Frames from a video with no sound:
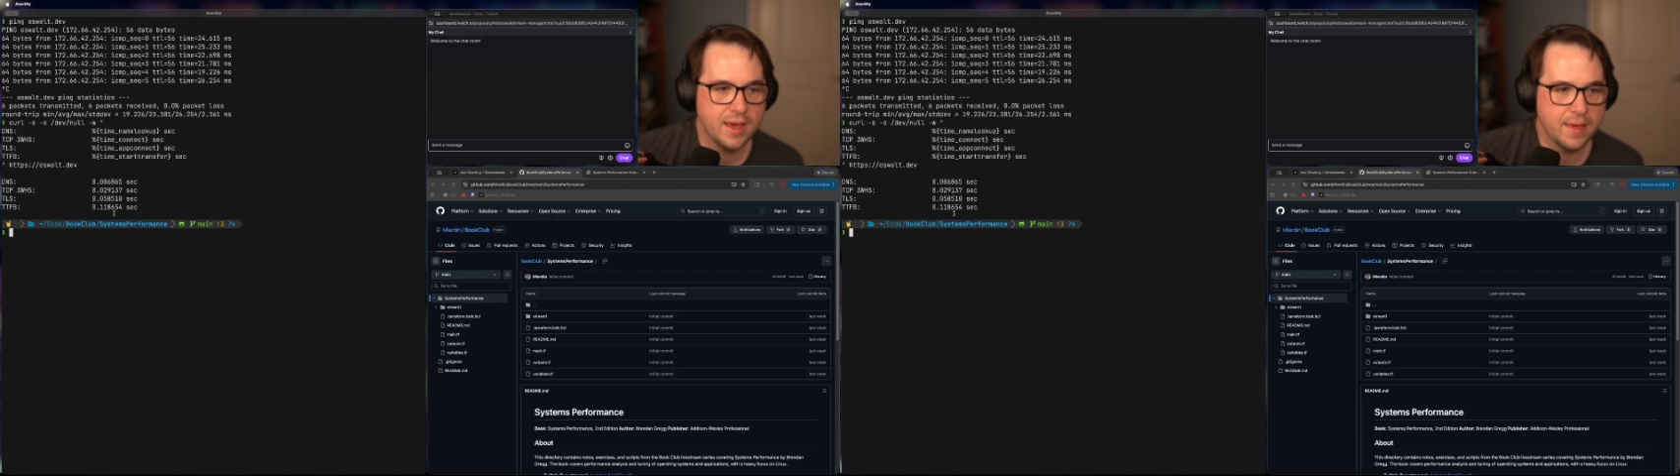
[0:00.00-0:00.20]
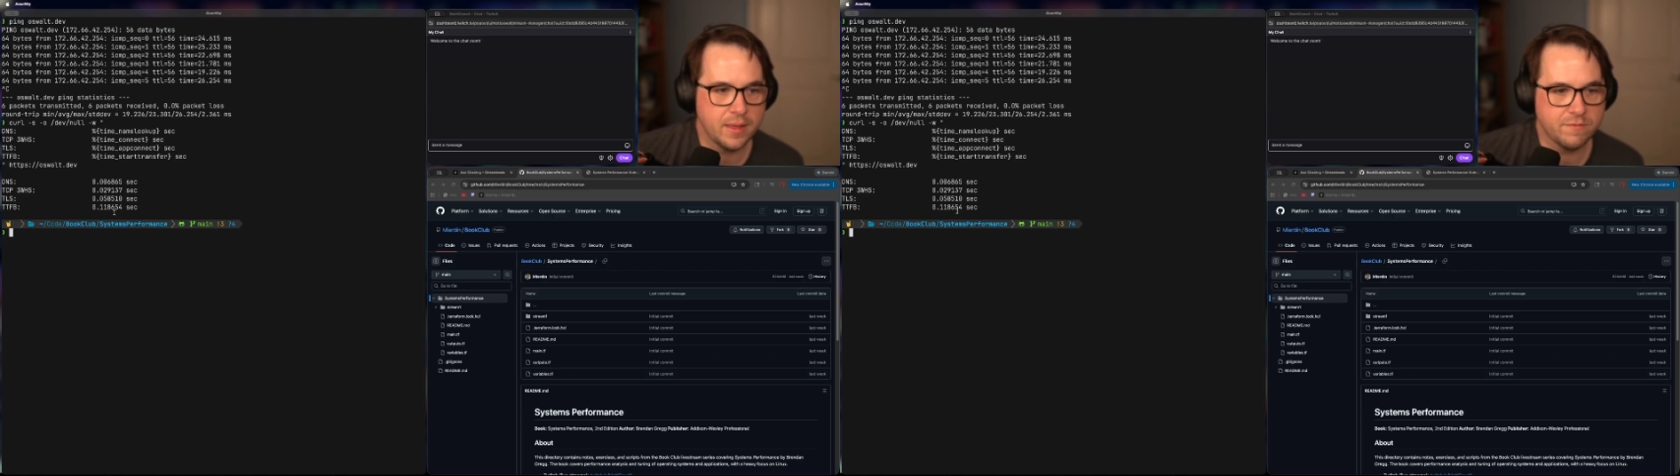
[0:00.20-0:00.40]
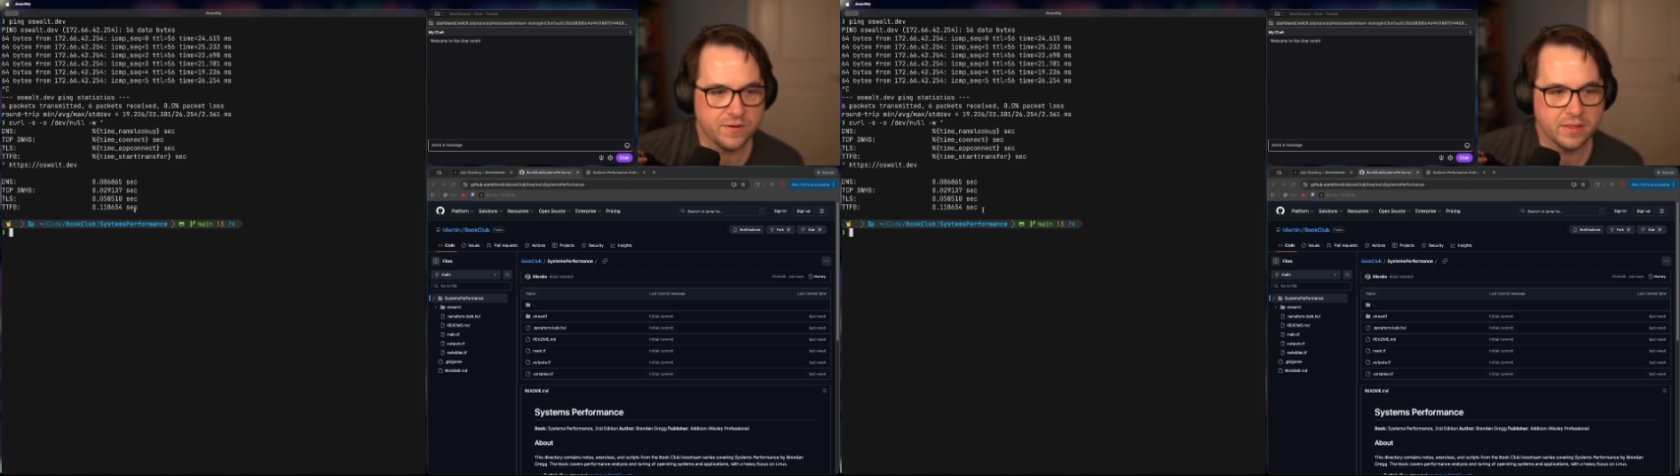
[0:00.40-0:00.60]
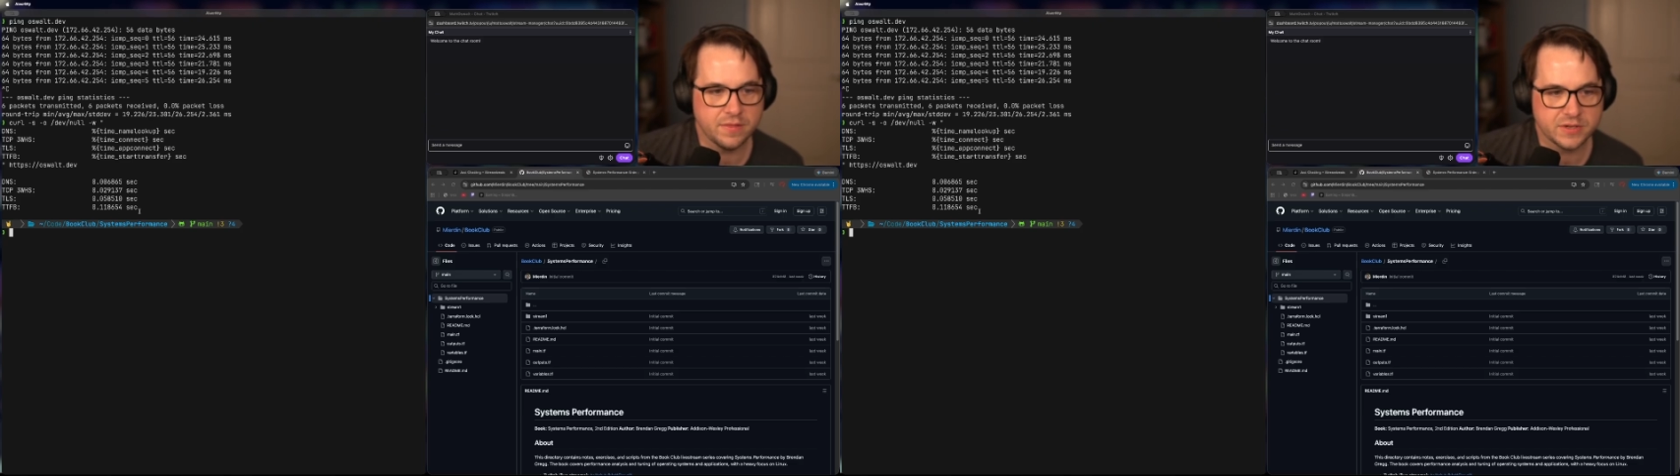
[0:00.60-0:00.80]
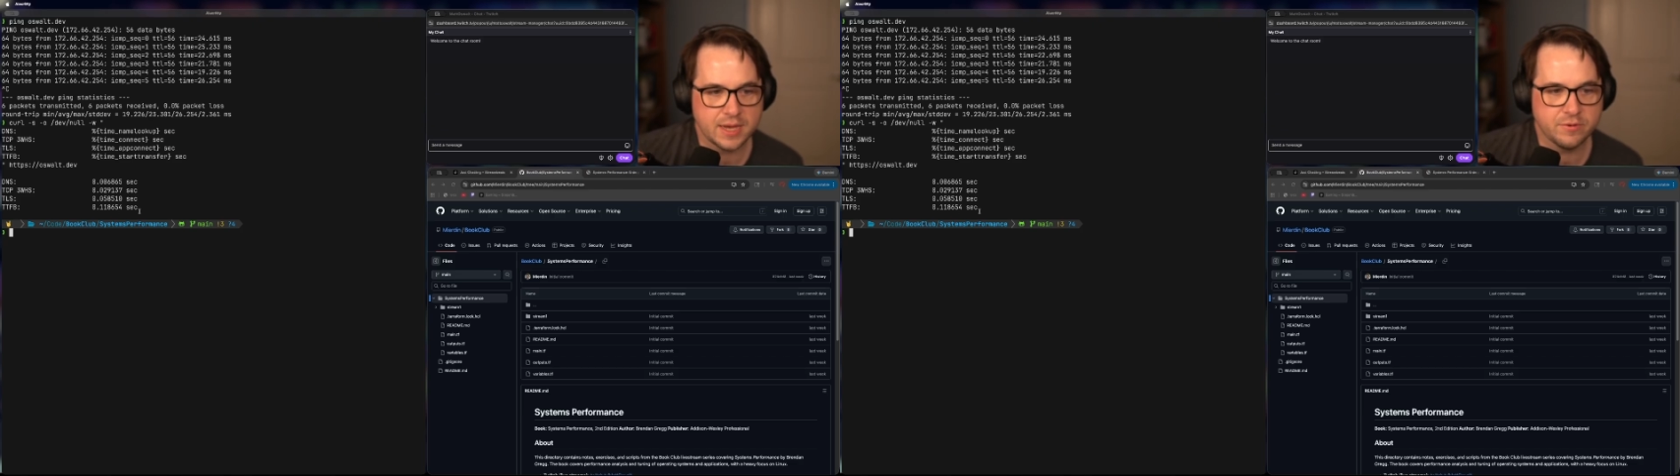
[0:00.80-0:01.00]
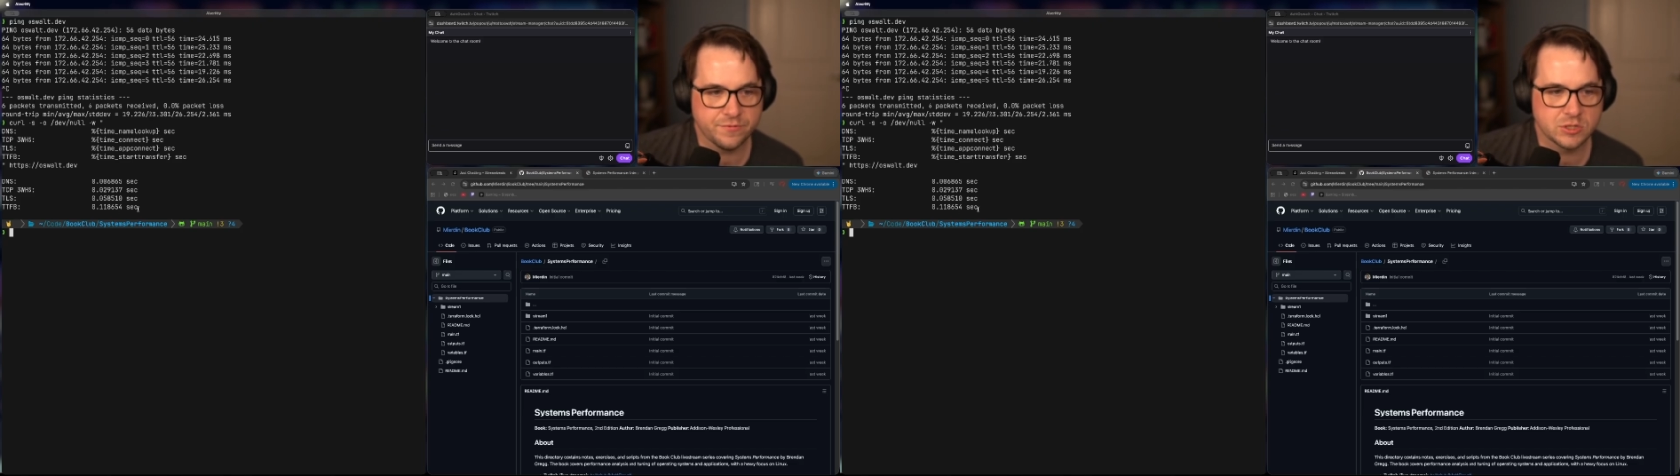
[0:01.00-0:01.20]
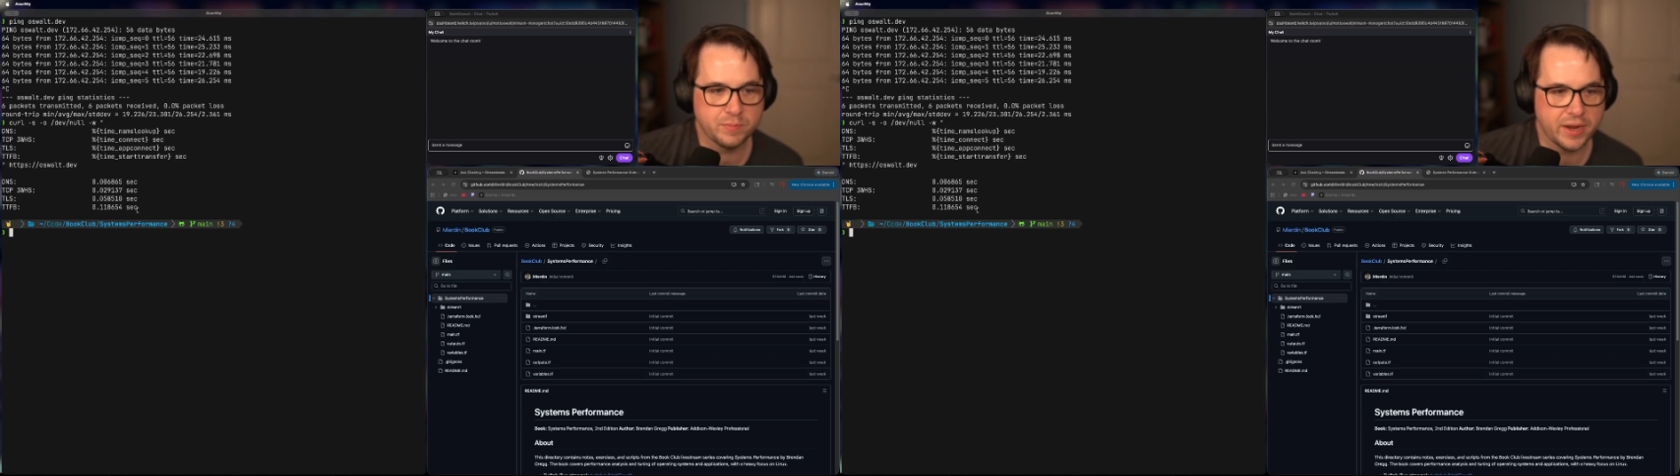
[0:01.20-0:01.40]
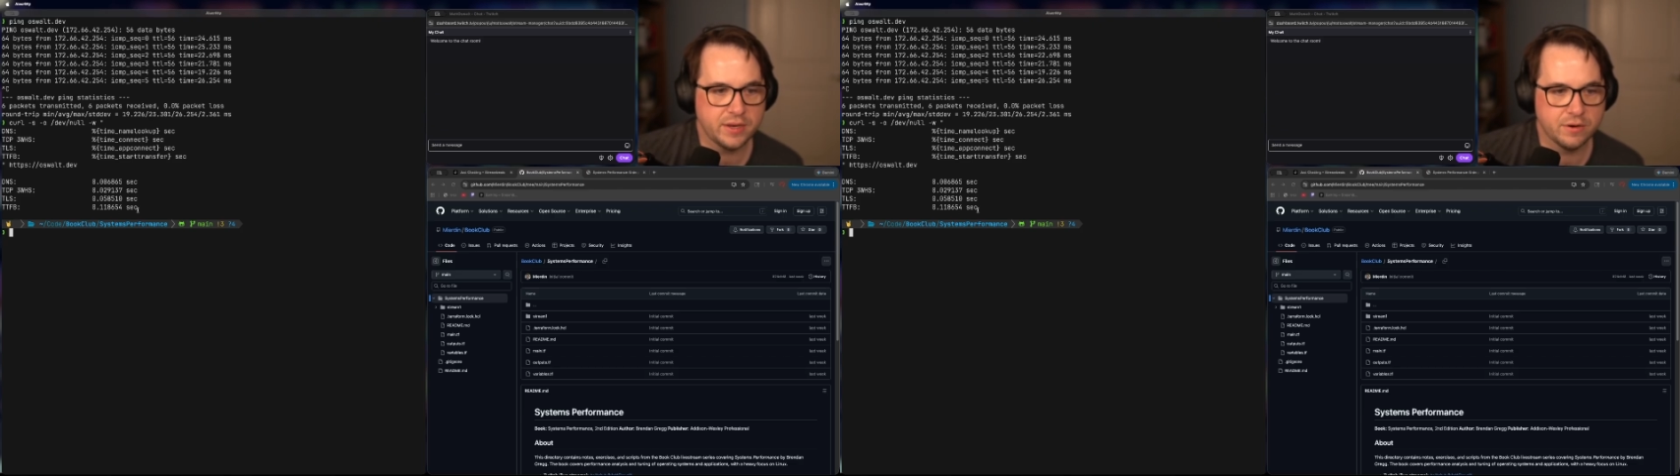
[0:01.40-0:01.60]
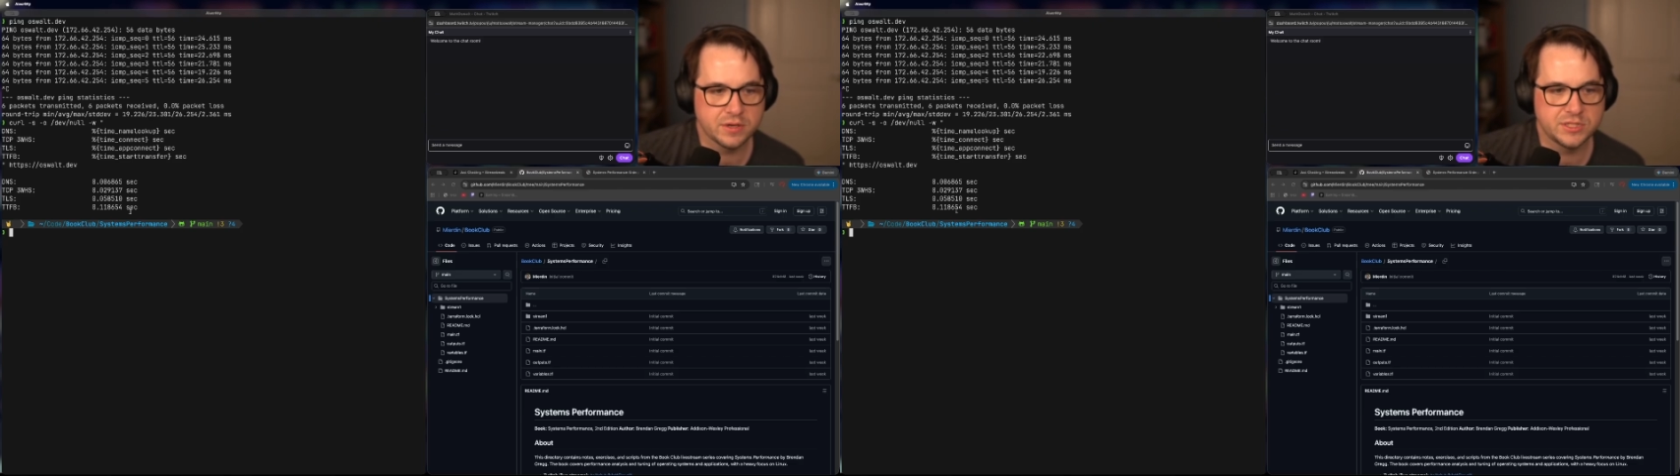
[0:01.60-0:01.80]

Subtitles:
And then finally, the time to first byte,